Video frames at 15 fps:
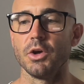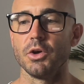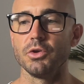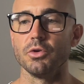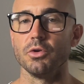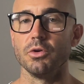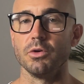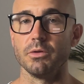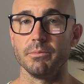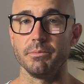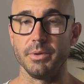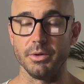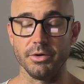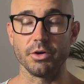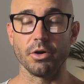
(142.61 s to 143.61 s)
you're
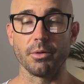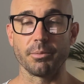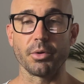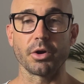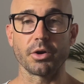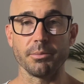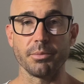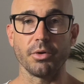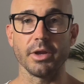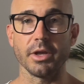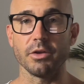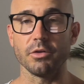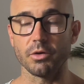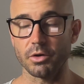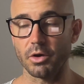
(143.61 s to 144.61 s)
building on a broken body,
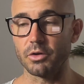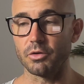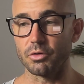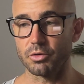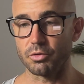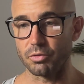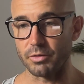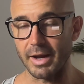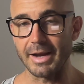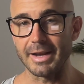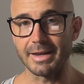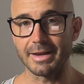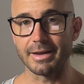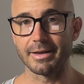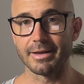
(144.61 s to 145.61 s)
and you're
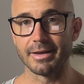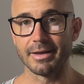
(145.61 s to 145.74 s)
creating